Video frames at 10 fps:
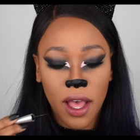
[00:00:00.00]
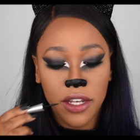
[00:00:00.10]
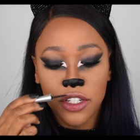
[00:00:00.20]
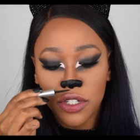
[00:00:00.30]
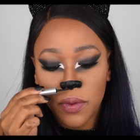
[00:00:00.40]

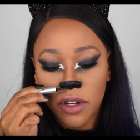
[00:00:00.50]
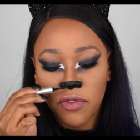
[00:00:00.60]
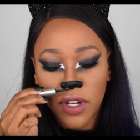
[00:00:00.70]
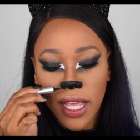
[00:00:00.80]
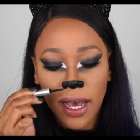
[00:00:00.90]
And you do want
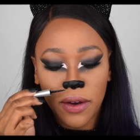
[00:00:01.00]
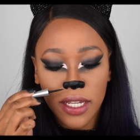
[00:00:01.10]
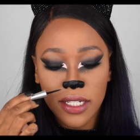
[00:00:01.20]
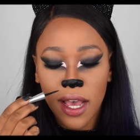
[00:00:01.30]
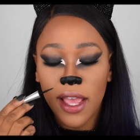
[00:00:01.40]
to fill it out
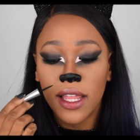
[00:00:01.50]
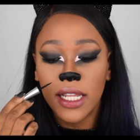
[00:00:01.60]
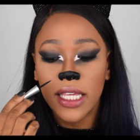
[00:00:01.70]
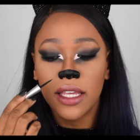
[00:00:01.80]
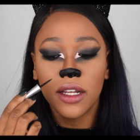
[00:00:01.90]

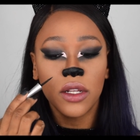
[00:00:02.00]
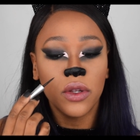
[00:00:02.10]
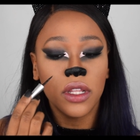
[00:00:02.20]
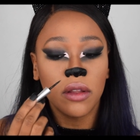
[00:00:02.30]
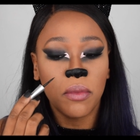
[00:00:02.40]
entirely,
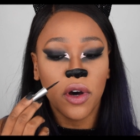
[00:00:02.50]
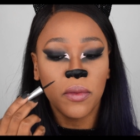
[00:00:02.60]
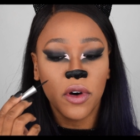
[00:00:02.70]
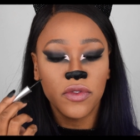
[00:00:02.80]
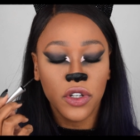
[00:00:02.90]
including the
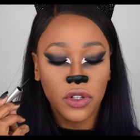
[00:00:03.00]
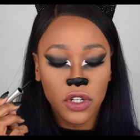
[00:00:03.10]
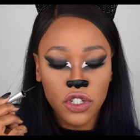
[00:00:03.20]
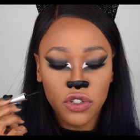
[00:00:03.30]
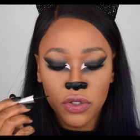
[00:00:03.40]
bottom of your
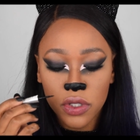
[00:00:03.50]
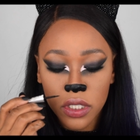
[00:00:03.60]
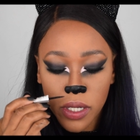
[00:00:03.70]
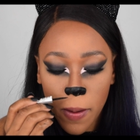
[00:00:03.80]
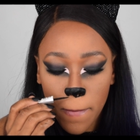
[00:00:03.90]

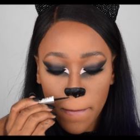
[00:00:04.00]
nostrils.